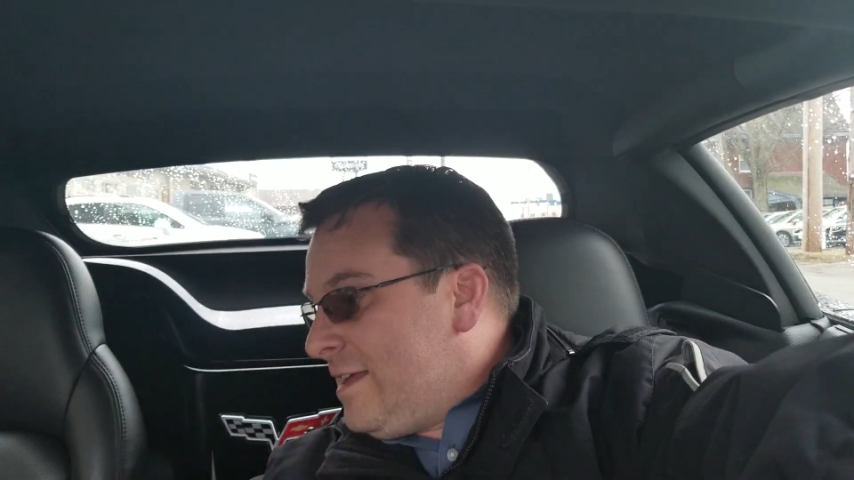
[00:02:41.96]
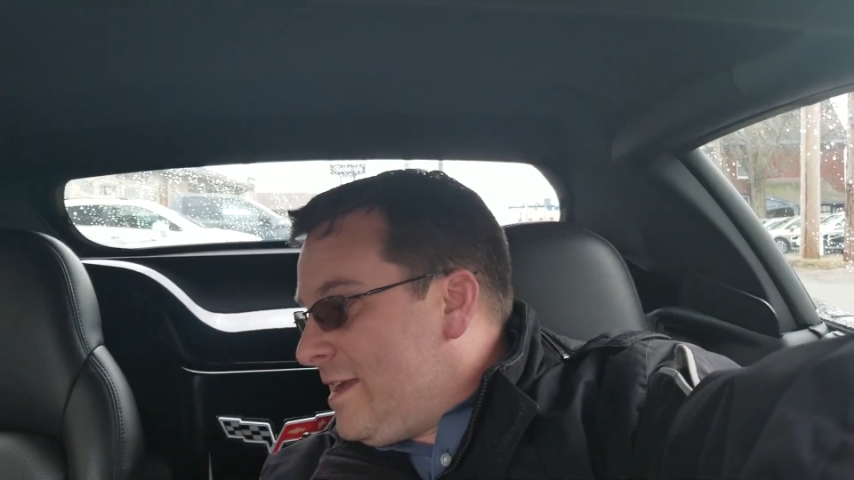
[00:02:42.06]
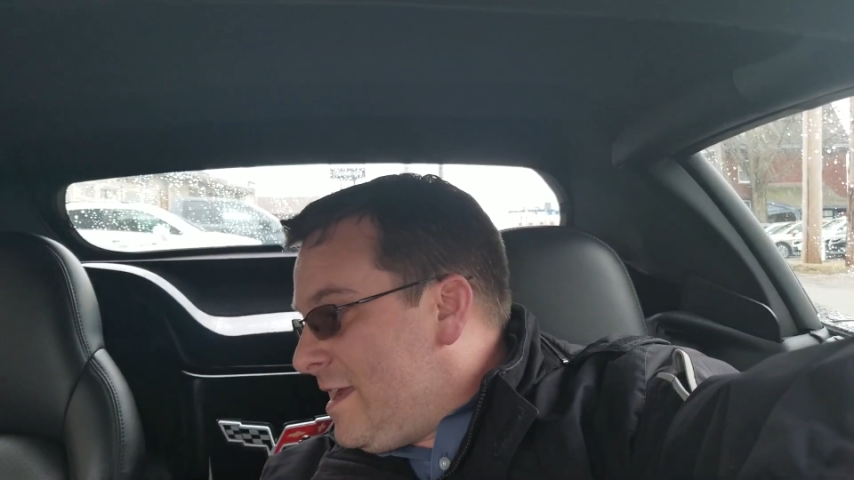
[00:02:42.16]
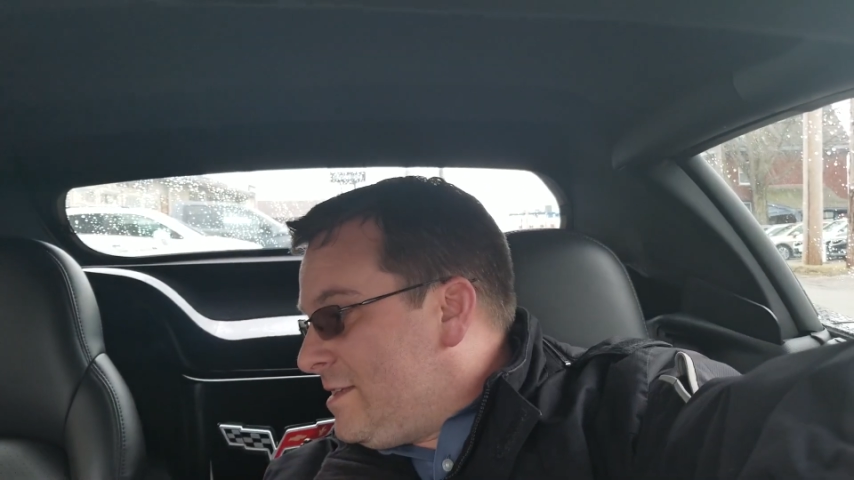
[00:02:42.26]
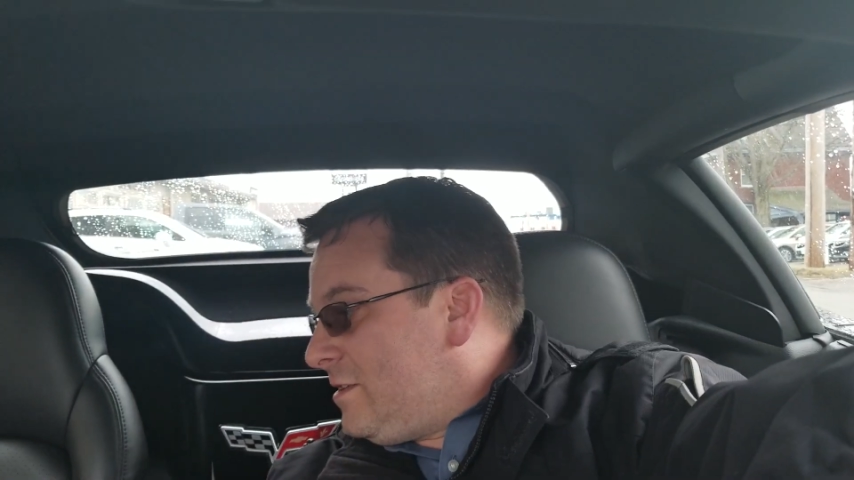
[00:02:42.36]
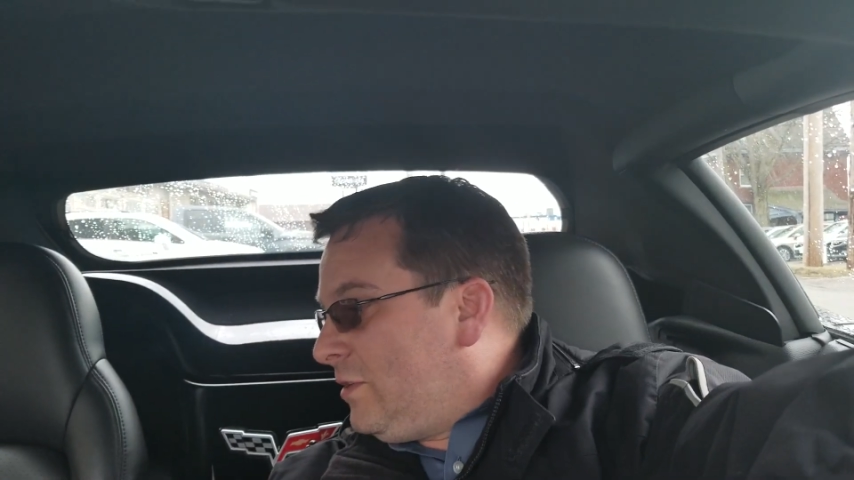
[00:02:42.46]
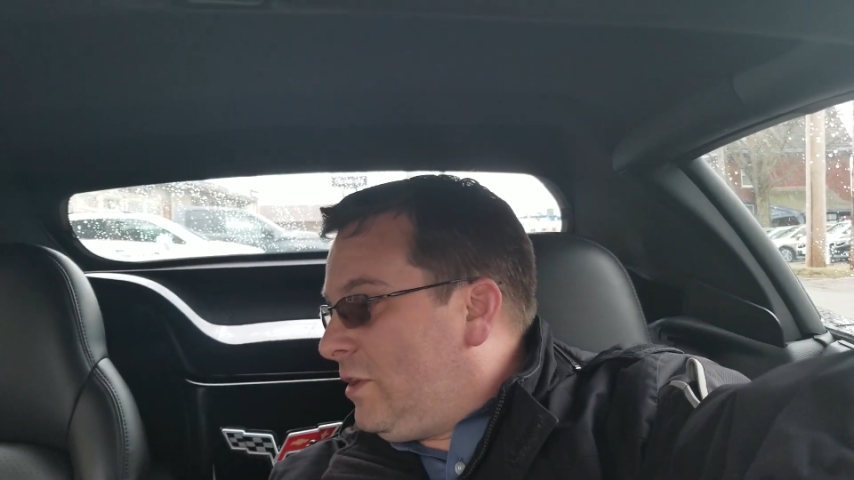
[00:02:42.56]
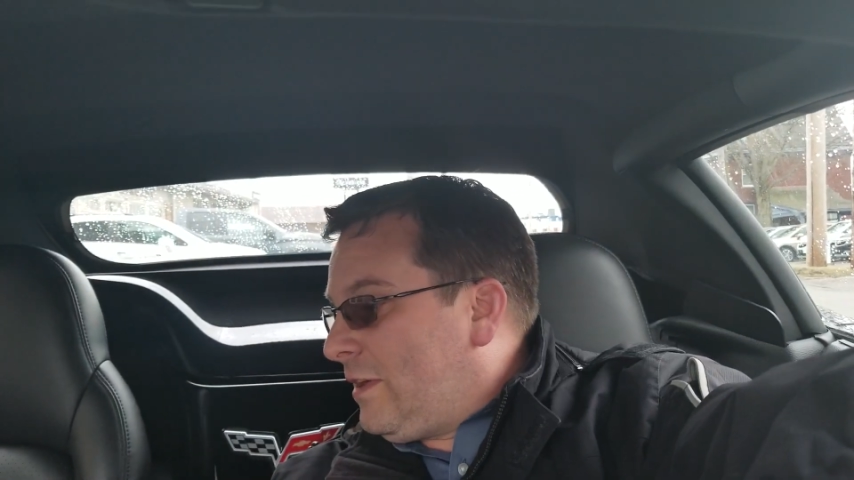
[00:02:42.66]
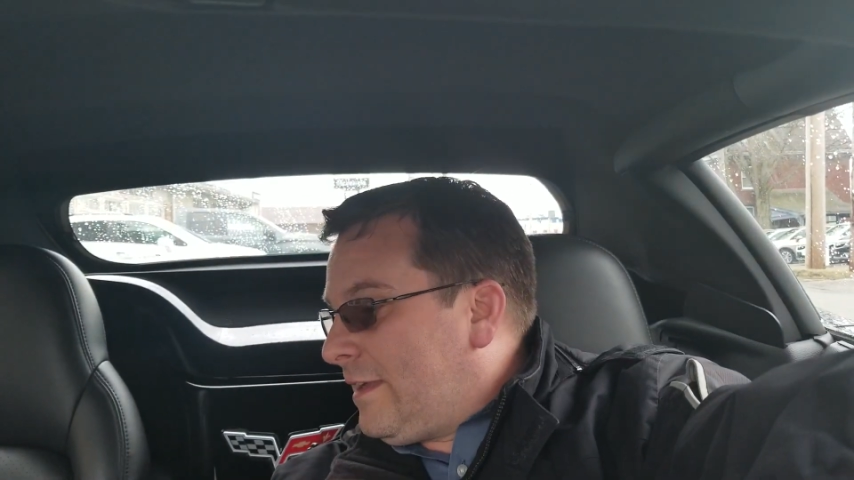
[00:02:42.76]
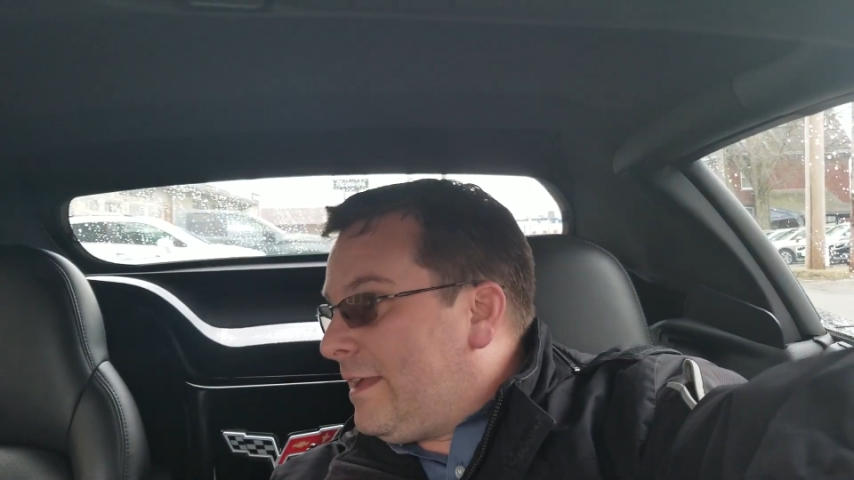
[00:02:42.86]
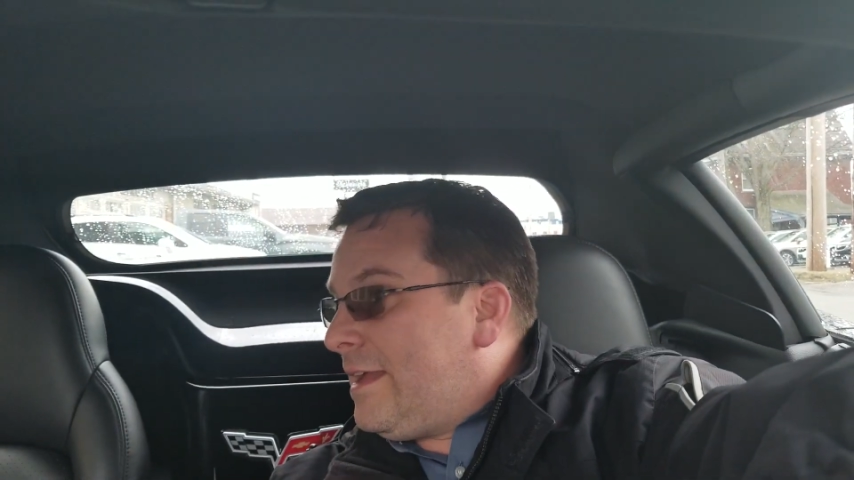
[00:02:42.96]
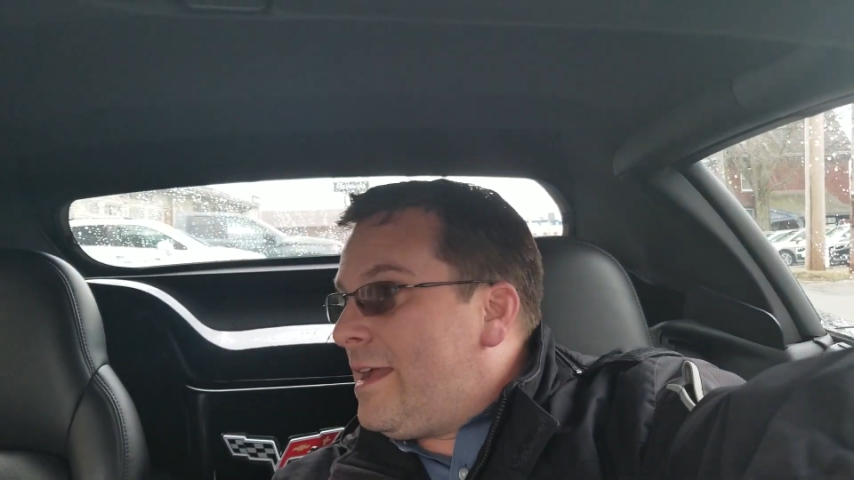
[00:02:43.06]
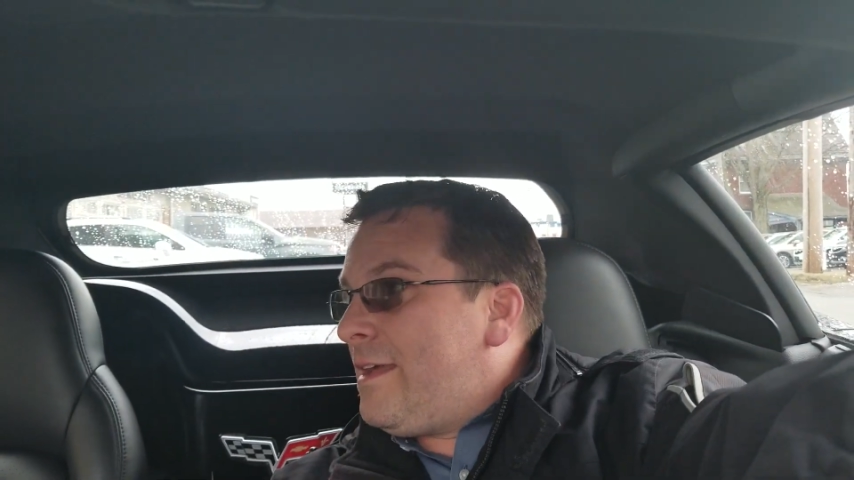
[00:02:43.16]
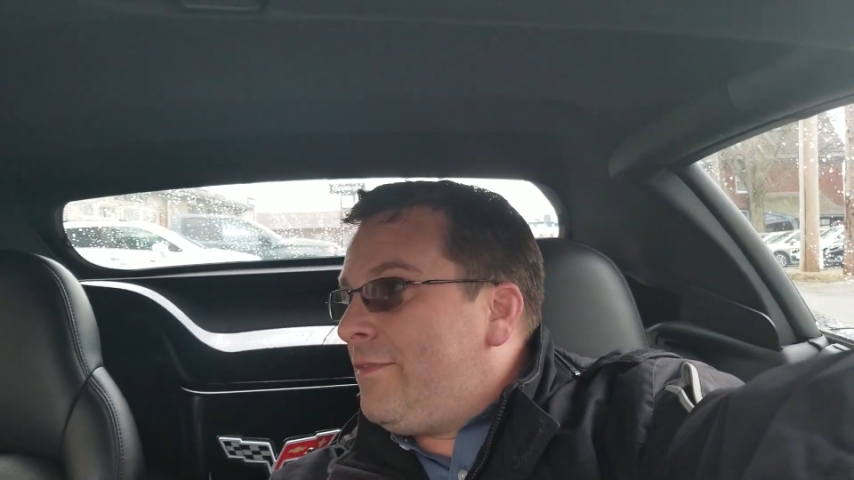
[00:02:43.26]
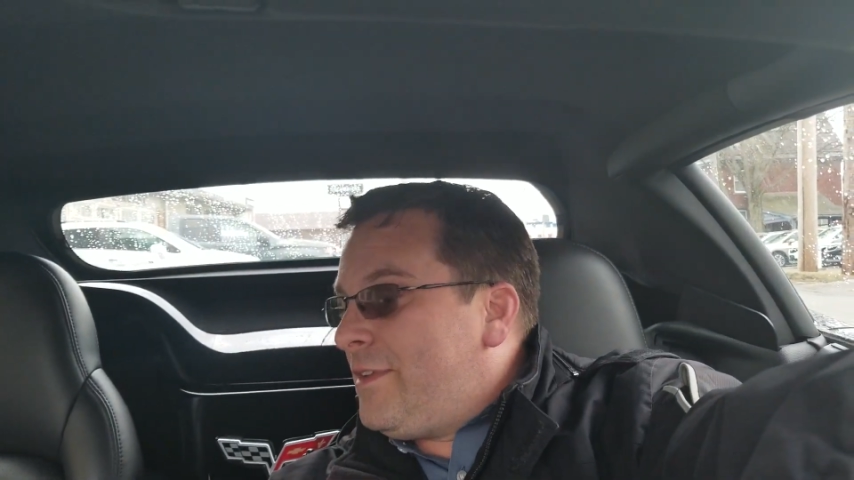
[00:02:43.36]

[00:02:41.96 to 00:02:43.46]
A nice look at